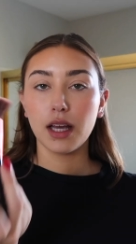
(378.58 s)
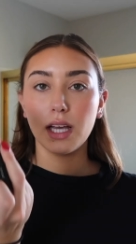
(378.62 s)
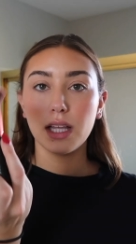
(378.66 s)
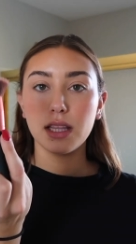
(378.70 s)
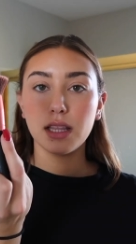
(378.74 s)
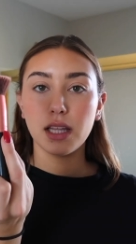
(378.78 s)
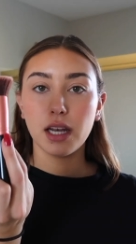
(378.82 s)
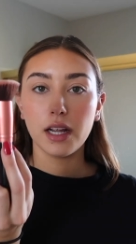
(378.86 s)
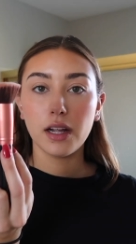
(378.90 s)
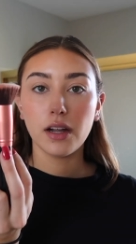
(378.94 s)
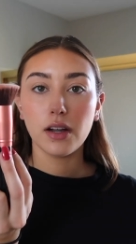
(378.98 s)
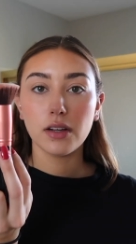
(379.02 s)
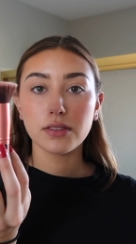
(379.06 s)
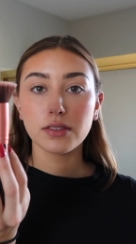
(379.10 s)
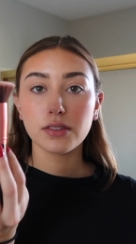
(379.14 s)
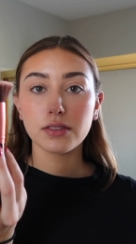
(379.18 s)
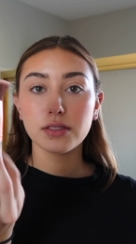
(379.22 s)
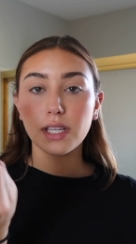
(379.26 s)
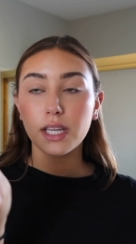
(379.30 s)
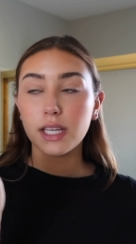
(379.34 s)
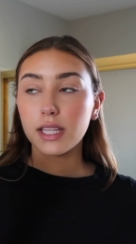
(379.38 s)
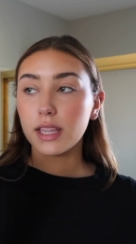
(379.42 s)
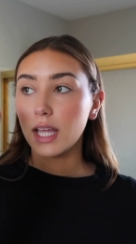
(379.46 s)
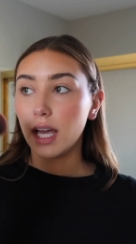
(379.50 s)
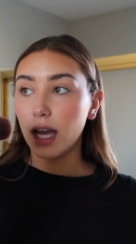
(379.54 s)
And then I also
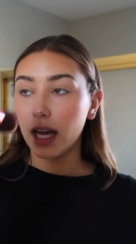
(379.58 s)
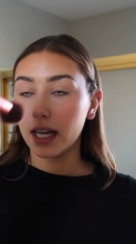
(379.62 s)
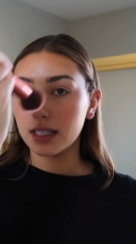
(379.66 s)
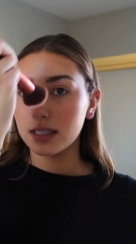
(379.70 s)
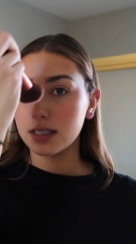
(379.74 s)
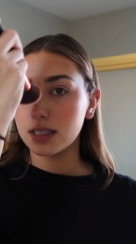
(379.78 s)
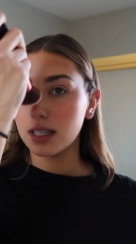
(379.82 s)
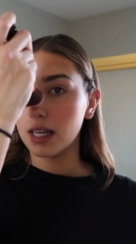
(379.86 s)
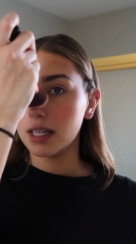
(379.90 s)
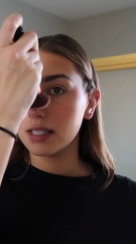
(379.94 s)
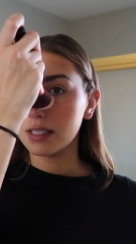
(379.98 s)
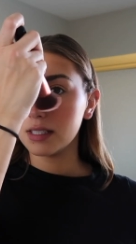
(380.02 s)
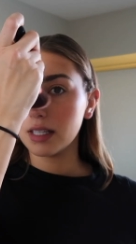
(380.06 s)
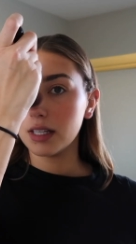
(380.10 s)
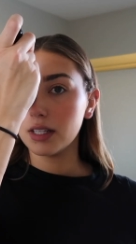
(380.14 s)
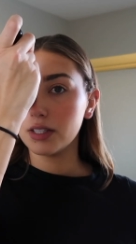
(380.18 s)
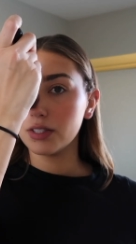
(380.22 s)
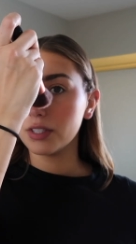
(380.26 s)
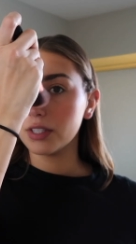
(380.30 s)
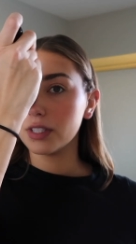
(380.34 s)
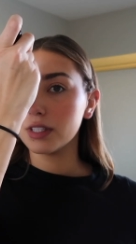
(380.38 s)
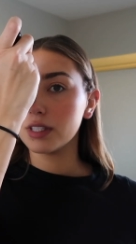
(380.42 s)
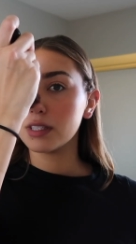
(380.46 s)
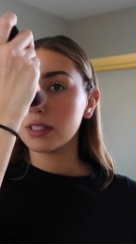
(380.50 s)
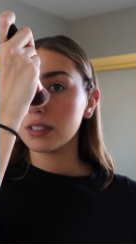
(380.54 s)
take the excess
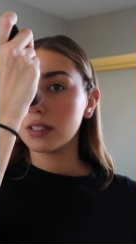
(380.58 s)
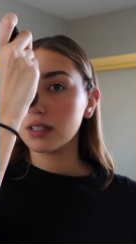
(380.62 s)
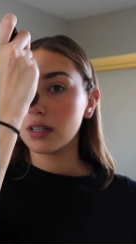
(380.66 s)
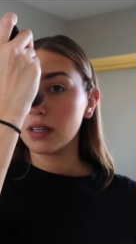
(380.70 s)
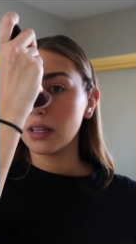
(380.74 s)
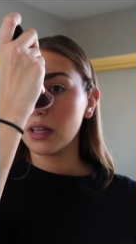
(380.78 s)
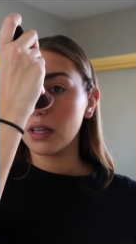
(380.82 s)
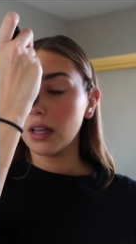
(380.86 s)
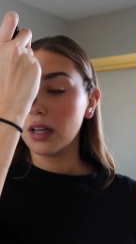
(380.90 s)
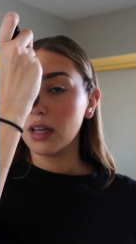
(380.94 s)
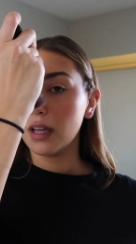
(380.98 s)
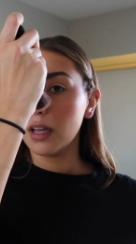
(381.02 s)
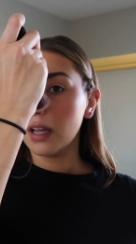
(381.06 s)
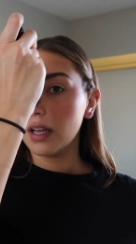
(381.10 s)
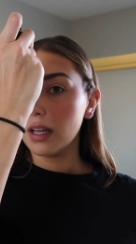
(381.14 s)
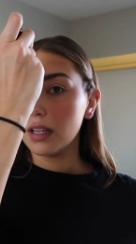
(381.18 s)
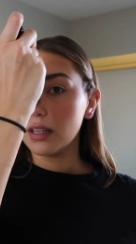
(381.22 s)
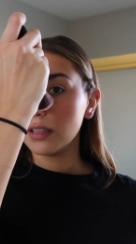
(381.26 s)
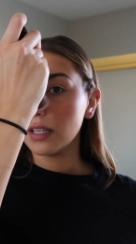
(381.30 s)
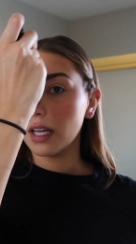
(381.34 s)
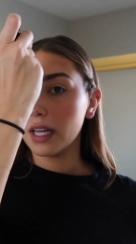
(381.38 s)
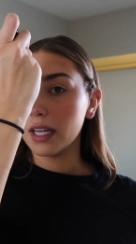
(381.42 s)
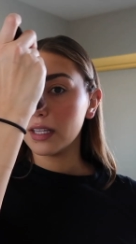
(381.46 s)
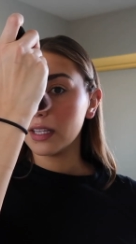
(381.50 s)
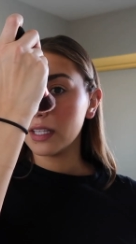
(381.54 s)
and just
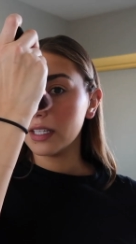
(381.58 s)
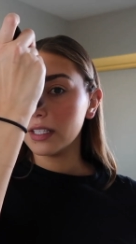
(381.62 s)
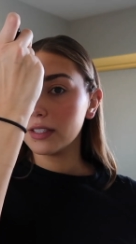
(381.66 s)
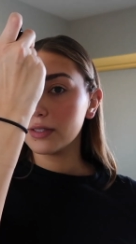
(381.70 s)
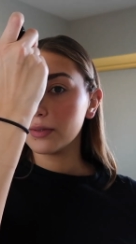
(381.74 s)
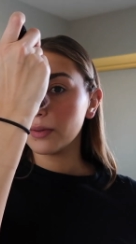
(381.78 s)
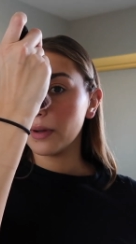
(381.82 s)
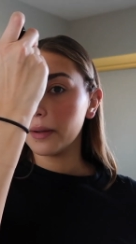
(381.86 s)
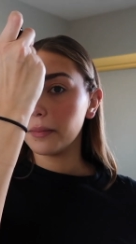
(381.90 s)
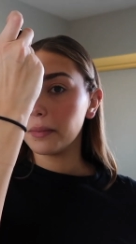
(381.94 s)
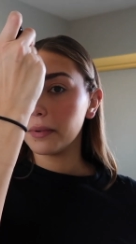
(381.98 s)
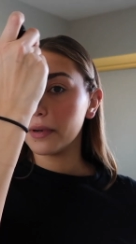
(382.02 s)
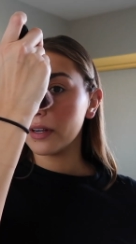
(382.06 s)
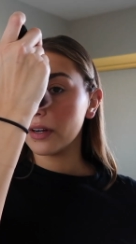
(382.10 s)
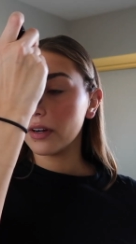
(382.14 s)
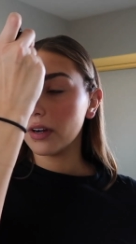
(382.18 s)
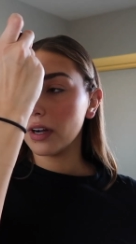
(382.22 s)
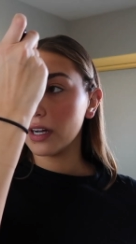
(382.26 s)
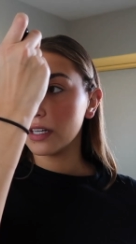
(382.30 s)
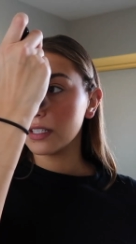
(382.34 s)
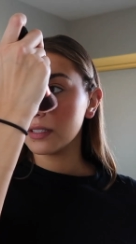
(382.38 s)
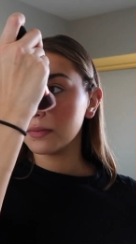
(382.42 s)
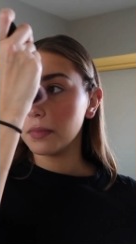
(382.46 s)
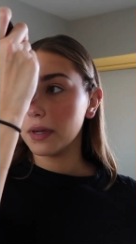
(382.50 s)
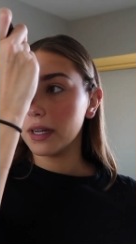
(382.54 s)
lightly swipe it
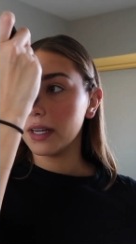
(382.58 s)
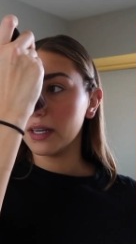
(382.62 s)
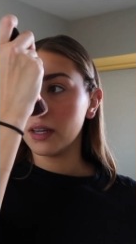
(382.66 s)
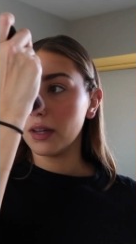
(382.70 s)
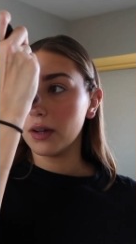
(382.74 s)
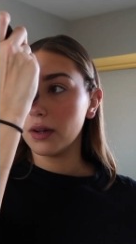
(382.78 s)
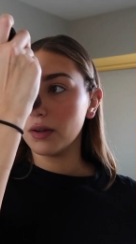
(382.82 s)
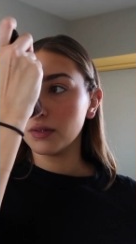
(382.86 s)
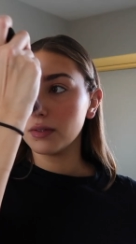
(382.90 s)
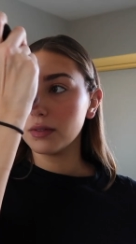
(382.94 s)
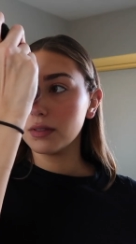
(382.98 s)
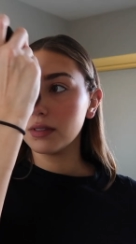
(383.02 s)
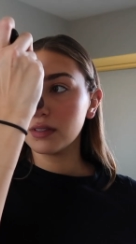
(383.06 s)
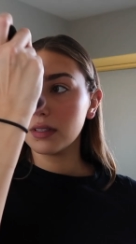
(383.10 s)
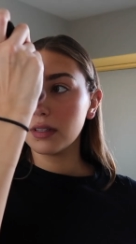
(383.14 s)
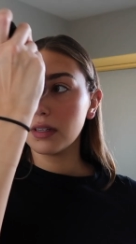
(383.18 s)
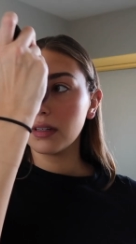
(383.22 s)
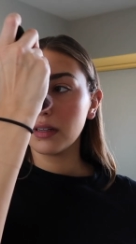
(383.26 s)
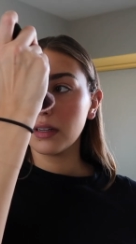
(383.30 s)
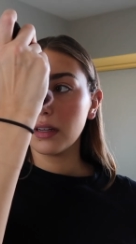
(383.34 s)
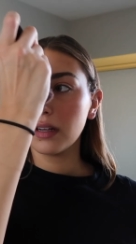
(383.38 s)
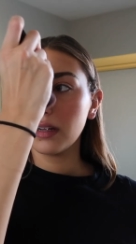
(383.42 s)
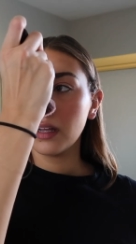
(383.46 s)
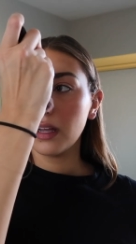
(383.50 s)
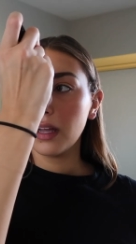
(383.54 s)
across my nose.
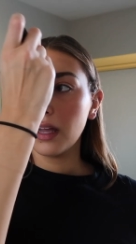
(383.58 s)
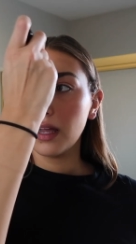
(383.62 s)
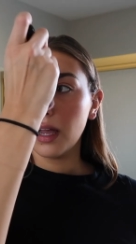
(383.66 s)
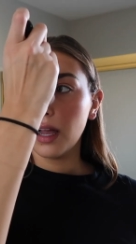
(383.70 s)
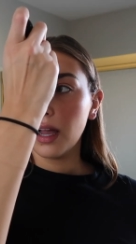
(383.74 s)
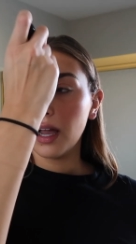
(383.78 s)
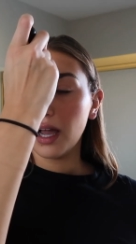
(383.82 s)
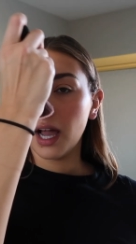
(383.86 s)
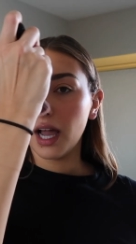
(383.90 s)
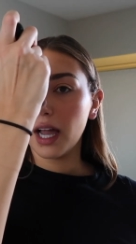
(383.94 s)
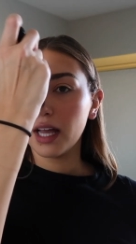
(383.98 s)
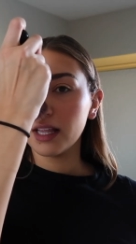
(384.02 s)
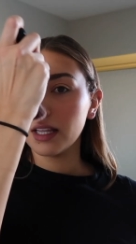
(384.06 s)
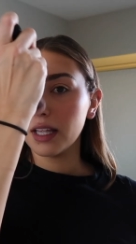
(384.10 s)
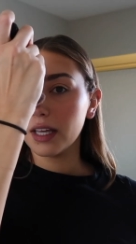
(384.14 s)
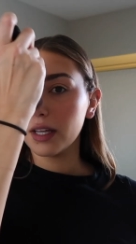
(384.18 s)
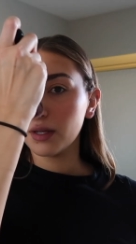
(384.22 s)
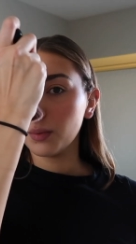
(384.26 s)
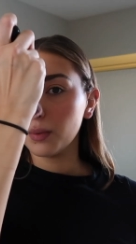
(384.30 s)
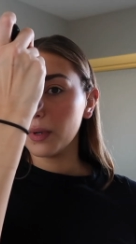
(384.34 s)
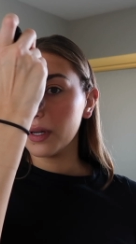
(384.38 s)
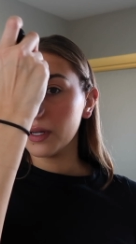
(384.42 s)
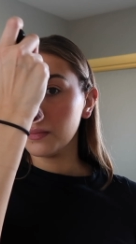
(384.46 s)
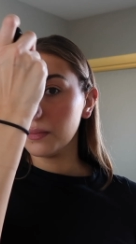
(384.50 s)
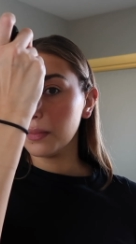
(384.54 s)
I
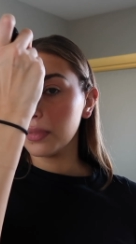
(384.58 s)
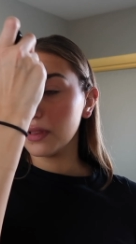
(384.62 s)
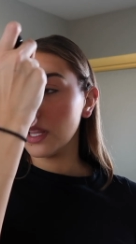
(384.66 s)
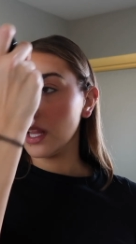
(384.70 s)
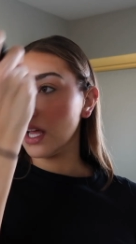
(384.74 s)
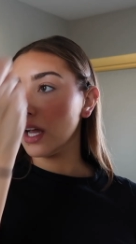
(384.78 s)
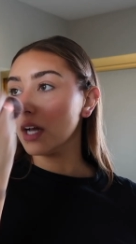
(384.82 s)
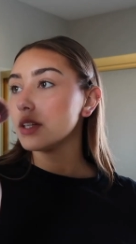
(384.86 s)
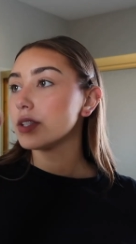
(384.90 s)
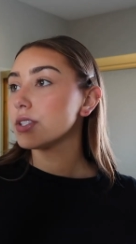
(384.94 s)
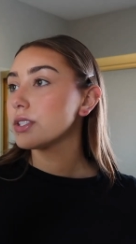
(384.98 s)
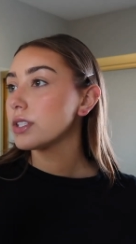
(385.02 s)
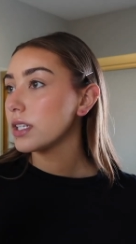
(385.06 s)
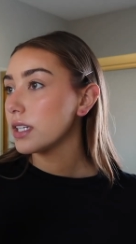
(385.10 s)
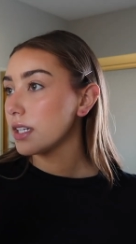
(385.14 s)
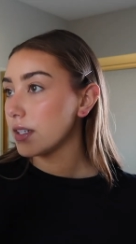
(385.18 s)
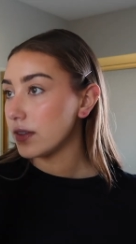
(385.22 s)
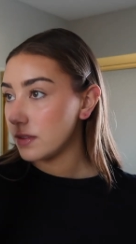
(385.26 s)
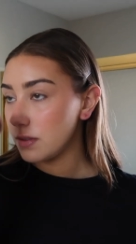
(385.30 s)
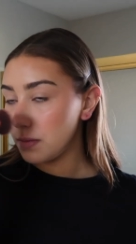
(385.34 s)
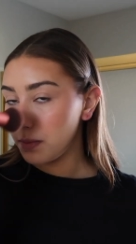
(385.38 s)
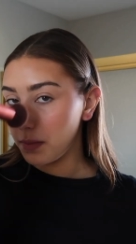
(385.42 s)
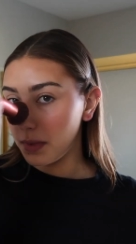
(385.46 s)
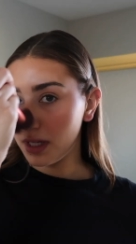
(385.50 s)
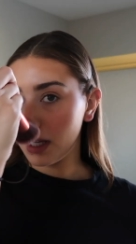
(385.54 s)
like when blush
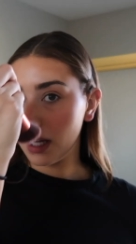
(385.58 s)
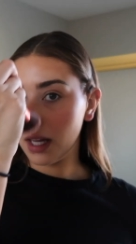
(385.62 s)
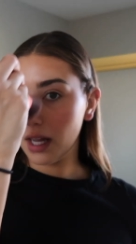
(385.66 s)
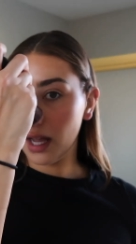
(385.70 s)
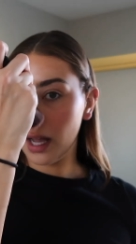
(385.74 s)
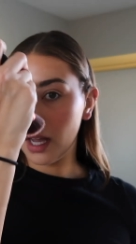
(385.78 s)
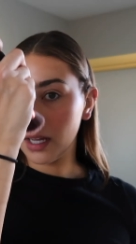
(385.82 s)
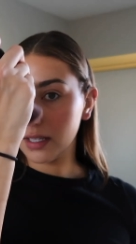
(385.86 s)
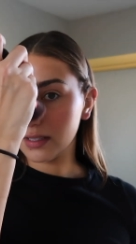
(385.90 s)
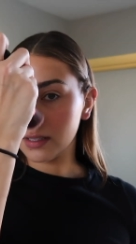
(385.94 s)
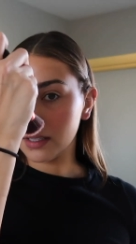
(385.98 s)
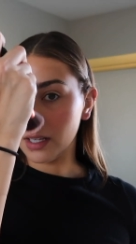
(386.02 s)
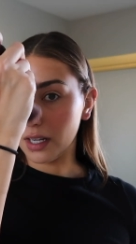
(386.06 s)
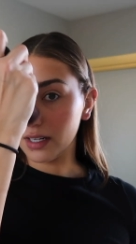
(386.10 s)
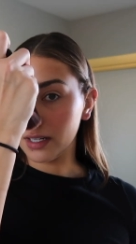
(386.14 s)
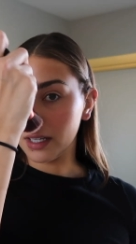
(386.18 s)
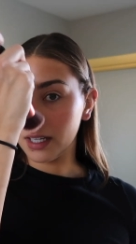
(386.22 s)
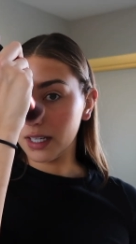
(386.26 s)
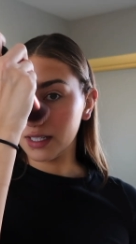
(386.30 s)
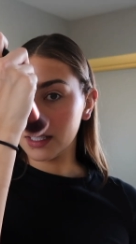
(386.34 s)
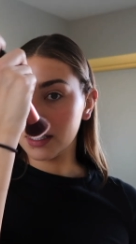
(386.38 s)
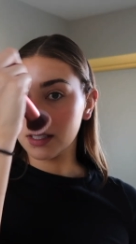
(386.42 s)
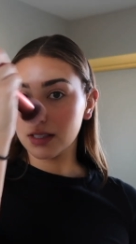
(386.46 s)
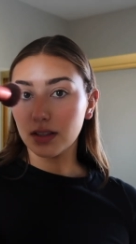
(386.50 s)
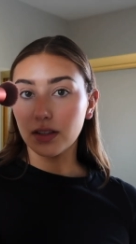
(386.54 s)
gives me a
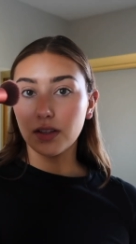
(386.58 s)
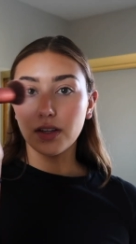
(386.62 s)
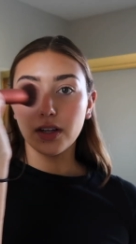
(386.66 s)
sun-kissed